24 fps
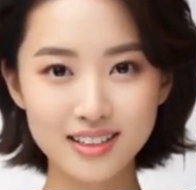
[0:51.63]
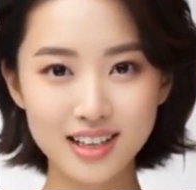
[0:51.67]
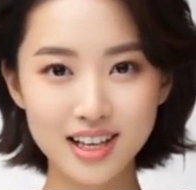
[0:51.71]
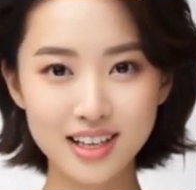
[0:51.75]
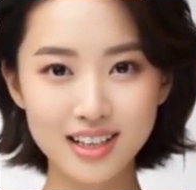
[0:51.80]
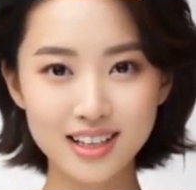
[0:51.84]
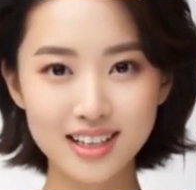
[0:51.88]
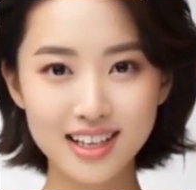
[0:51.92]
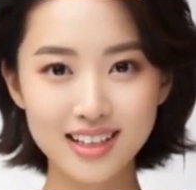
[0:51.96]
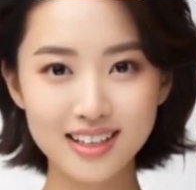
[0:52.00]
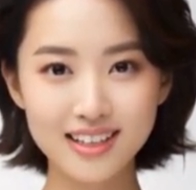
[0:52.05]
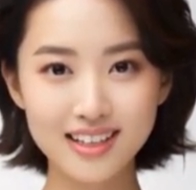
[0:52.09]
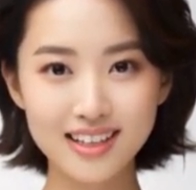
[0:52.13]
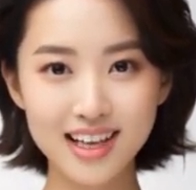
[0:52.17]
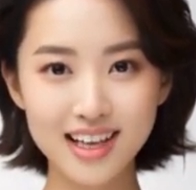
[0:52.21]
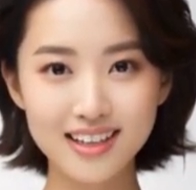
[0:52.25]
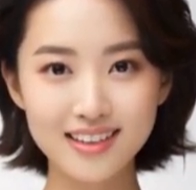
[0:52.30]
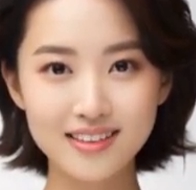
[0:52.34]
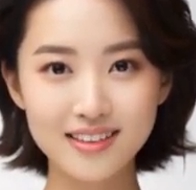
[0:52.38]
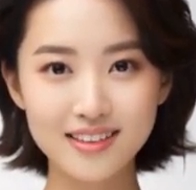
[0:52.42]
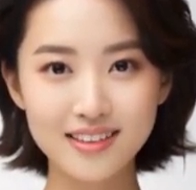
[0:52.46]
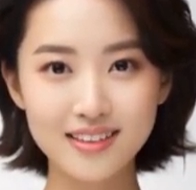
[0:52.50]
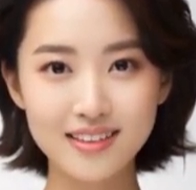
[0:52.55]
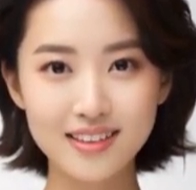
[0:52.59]
In these
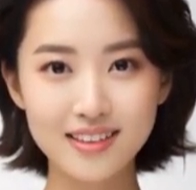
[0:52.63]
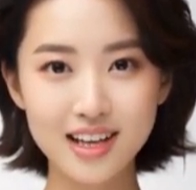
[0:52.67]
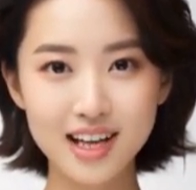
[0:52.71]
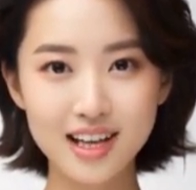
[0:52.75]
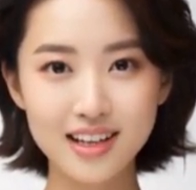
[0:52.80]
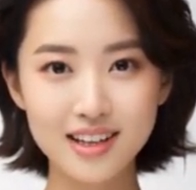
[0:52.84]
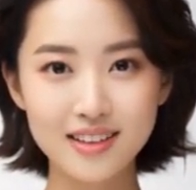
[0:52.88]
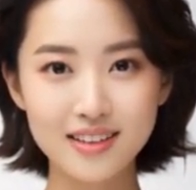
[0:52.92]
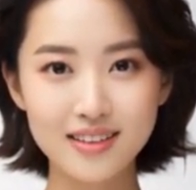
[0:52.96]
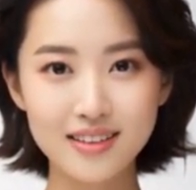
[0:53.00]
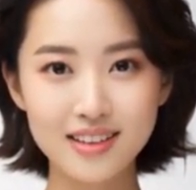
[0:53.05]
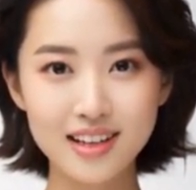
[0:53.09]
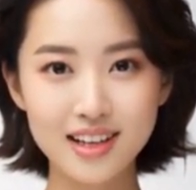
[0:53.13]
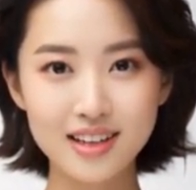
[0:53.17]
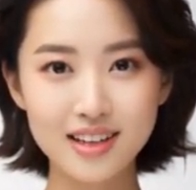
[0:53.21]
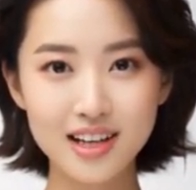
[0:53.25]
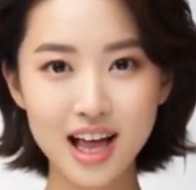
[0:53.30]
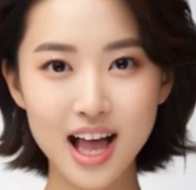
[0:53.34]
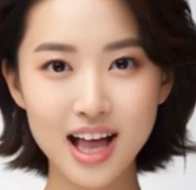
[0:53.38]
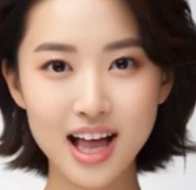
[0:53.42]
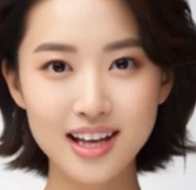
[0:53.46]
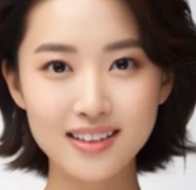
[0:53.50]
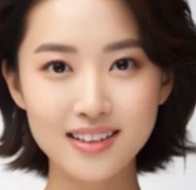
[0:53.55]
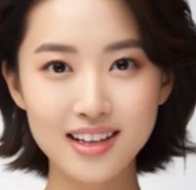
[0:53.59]
cases, the seller
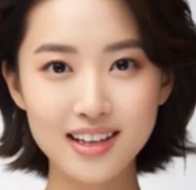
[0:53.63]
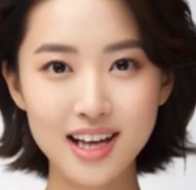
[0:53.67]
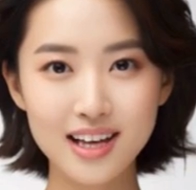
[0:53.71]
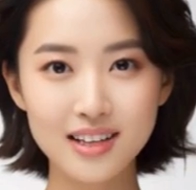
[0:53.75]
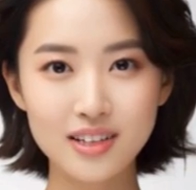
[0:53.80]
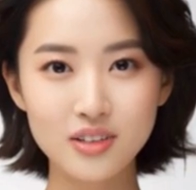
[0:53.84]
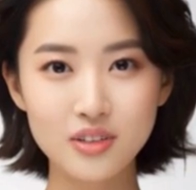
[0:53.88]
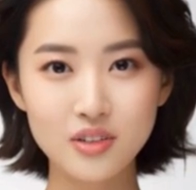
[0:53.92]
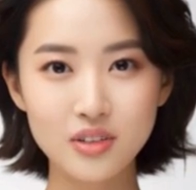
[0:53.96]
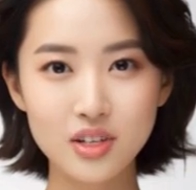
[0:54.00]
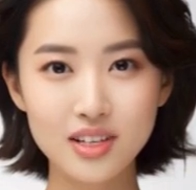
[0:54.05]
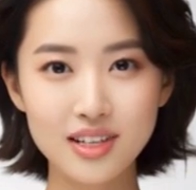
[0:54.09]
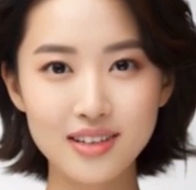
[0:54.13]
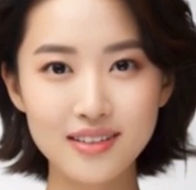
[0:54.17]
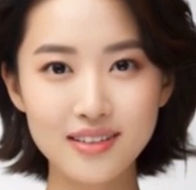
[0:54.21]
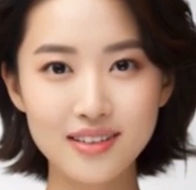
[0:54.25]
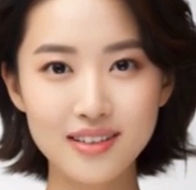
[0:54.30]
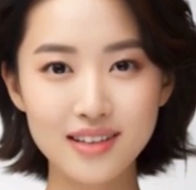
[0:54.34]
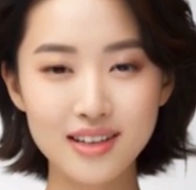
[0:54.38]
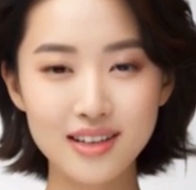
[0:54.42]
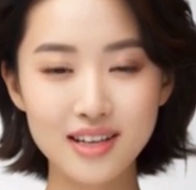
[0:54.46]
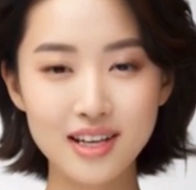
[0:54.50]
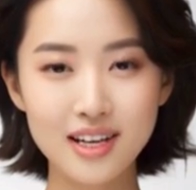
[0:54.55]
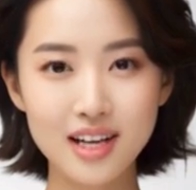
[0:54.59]
acts like a
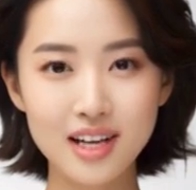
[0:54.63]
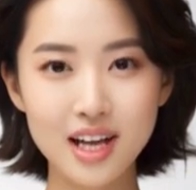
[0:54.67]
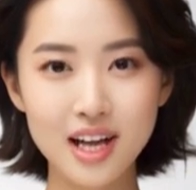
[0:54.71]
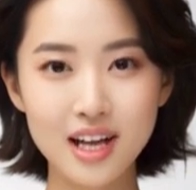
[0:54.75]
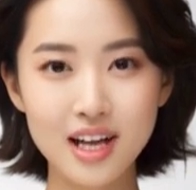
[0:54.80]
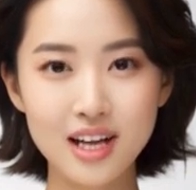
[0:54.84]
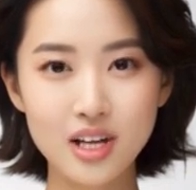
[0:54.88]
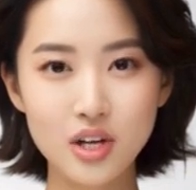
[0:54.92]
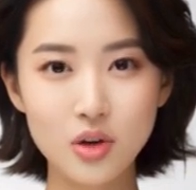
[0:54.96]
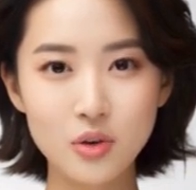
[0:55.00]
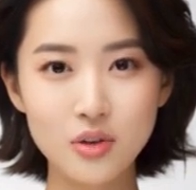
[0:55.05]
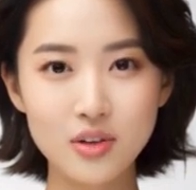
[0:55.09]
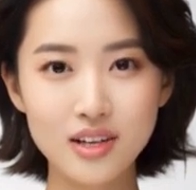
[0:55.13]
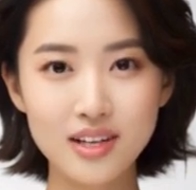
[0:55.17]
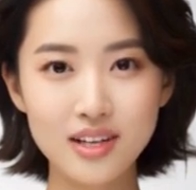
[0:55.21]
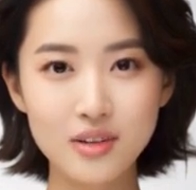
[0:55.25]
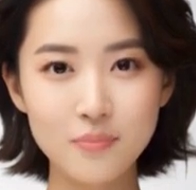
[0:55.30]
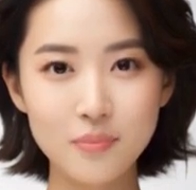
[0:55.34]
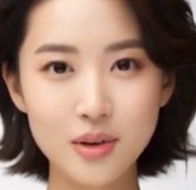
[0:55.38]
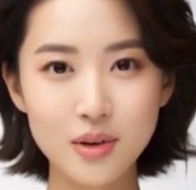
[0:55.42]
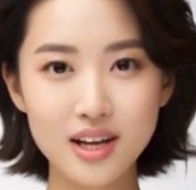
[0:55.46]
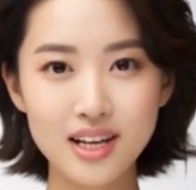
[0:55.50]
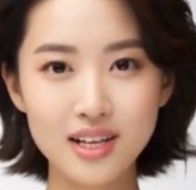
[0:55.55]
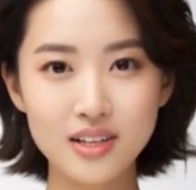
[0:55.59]
trustee, holding the
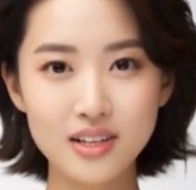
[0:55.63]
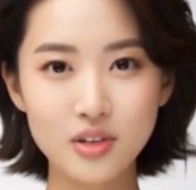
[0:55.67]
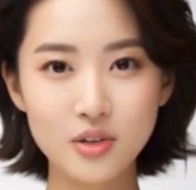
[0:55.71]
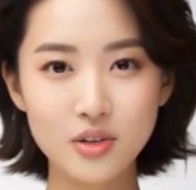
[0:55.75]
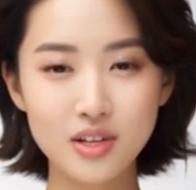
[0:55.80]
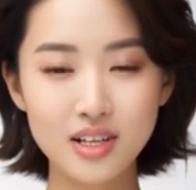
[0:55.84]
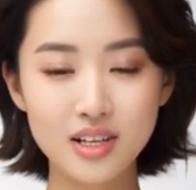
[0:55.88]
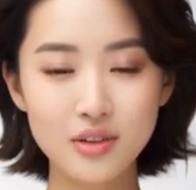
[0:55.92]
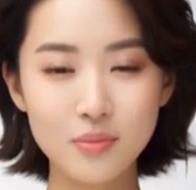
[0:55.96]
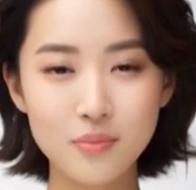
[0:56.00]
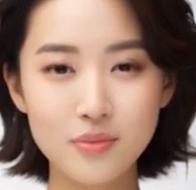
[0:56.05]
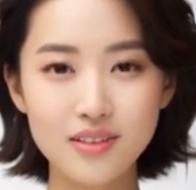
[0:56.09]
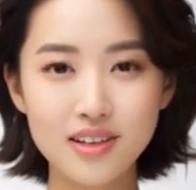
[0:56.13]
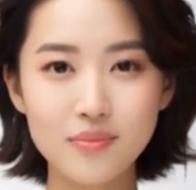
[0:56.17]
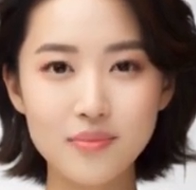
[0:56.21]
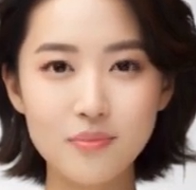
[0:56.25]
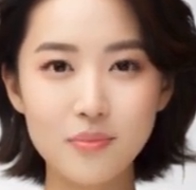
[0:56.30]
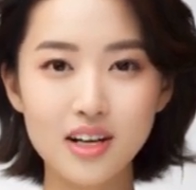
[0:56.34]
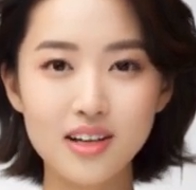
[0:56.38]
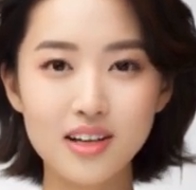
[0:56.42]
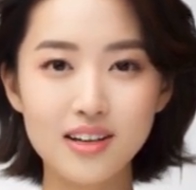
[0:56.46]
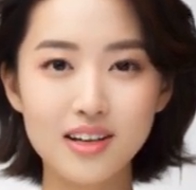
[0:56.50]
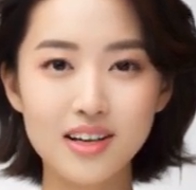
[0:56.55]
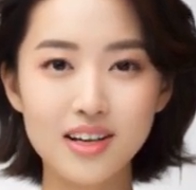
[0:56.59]
money or
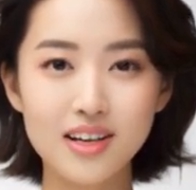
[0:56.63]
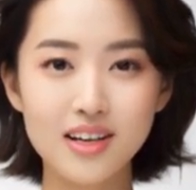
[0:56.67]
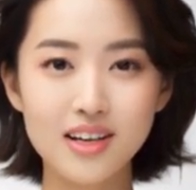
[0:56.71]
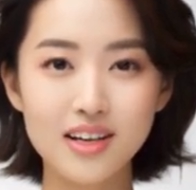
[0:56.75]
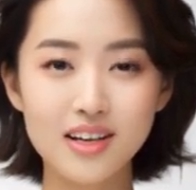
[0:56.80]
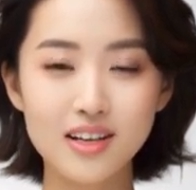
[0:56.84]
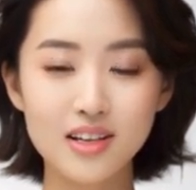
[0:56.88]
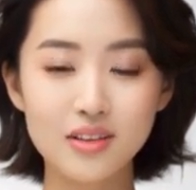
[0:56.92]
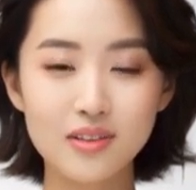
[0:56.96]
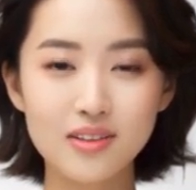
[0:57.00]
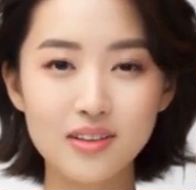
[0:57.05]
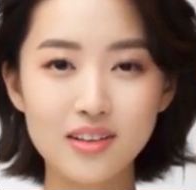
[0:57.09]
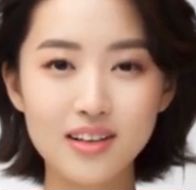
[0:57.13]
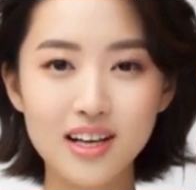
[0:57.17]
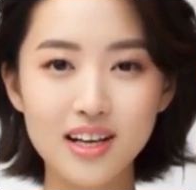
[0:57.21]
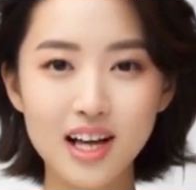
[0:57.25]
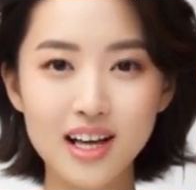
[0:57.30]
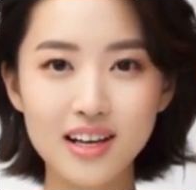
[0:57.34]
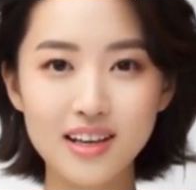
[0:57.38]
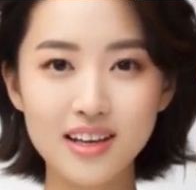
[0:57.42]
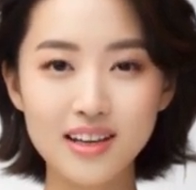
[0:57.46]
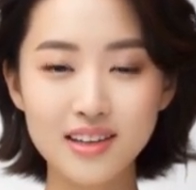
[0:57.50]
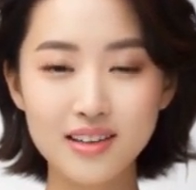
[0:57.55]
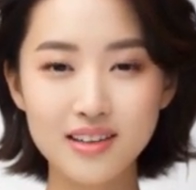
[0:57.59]
responsibility until the
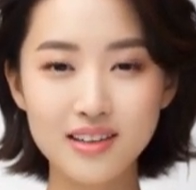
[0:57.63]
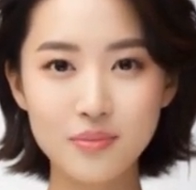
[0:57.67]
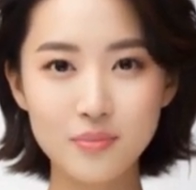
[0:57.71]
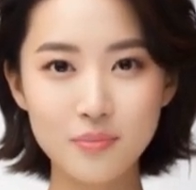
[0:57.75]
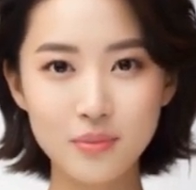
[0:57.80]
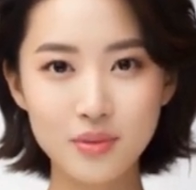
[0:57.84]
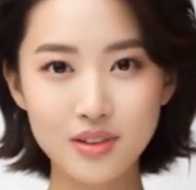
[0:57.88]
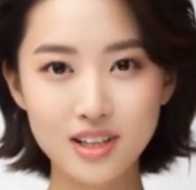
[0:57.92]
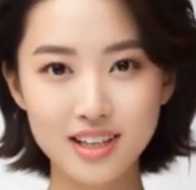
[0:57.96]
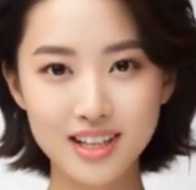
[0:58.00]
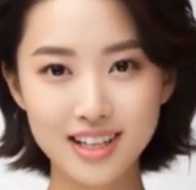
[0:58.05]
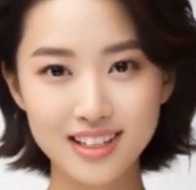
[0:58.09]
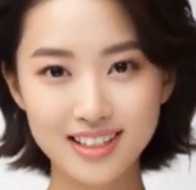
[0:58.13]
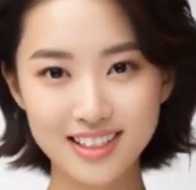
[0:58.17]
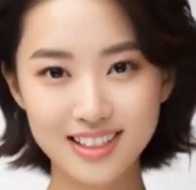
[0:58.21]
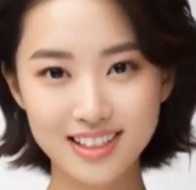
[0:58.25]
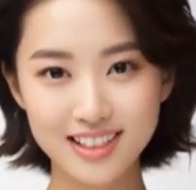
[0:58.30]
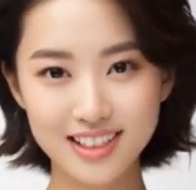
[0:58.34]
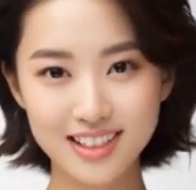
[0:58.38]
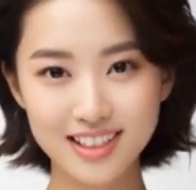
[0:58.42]
sale is complete.